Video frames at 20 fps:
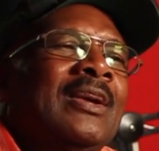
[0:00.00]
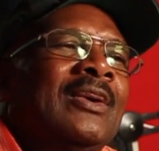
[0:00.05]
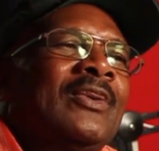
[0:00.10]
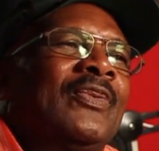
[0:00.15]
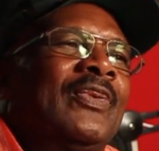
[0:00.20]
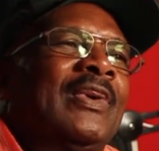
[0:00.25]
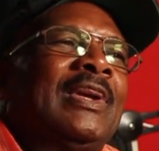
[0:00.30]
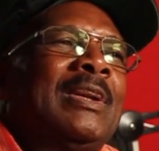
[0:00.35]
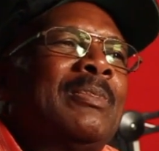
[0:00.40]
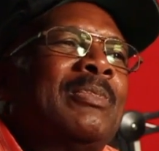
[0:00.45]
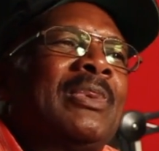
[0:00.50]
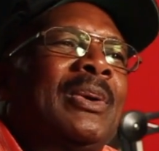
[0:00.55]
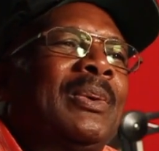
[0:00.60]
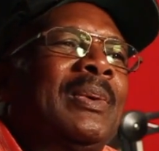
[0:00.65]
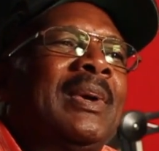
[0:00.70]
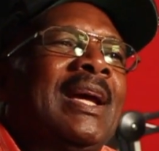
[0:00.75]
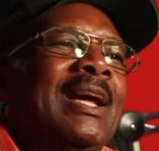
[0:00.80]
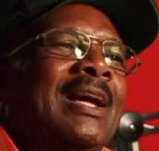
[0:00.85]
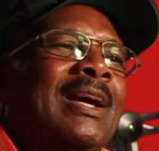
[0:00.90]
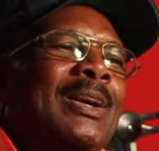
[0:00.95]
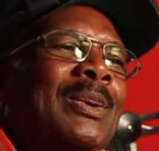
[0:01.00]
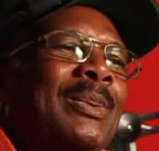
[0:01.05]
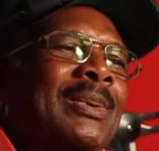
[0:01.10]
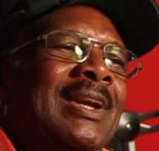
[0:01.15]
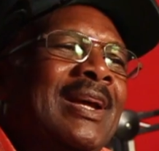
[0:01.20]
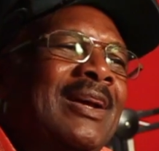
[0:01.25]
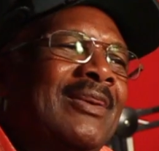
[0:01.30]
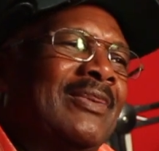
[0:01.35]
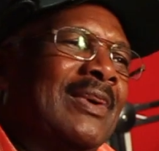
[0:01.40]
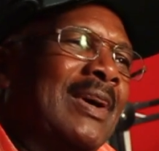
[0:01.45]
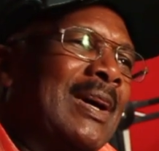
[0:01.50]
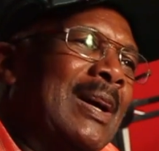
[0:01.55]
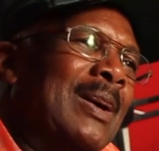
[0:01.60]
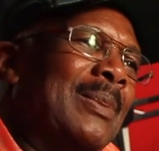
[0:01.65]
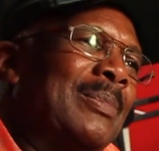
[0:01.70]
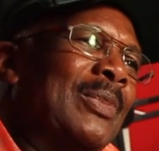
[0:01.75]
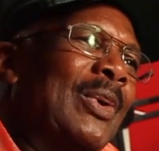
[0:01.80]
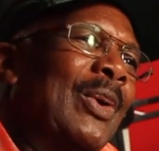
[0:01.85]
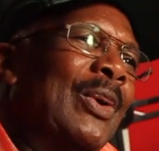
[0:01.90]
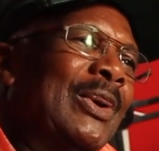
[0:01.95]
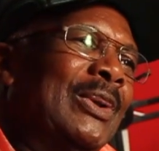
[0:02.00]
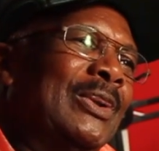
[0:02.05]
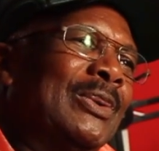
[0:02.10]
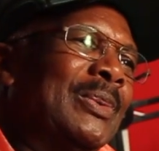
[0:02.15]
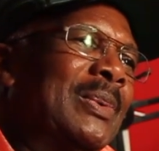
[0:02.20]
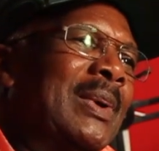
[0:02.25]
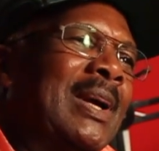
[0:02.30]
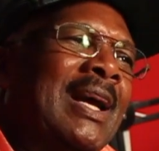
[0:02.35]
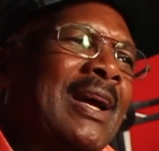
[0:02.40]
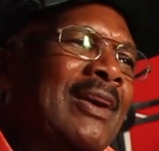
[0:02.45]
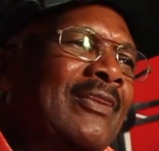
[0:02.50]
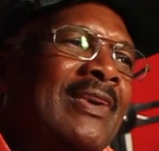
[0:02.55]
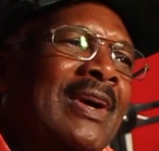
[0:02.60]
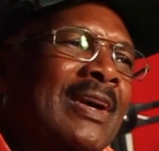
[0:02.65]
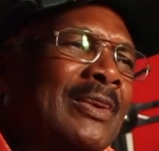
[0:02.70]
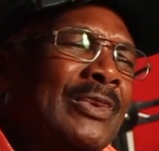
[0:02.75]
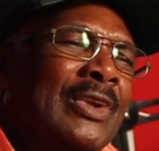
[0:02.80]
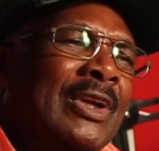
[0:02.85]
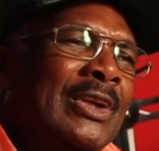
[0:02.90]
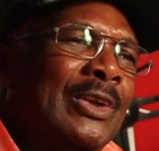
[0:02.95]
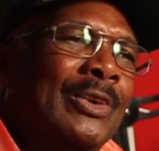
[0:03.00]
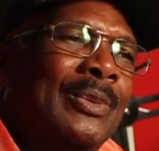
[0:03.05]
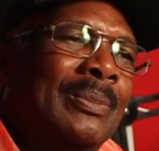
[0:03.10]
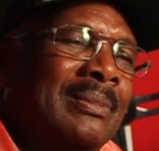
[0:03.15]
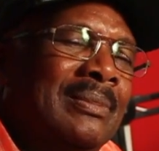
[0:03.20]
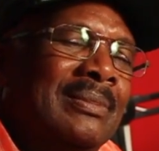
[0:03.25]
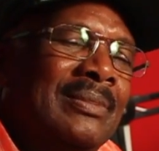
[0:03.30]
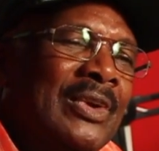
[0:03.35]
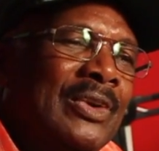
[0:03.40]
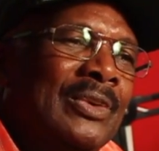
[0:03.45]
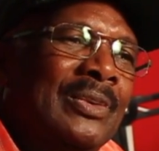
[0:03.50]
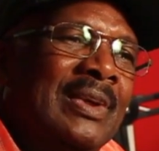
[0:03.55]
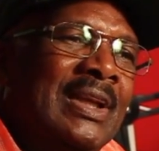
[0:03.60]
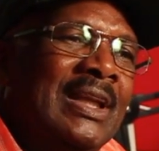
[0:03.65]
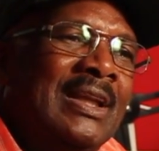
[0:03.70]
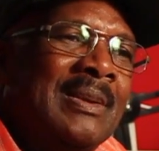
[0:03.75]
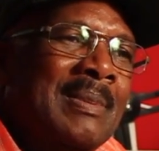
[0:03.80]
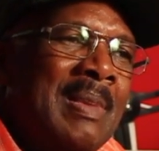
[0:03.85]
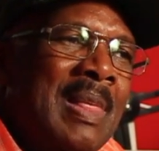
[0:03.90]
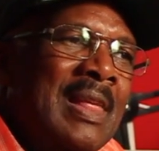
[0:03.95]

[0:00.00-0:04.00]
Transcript: Freddie McGregor, we have Owen Graham, we have Donna Marie,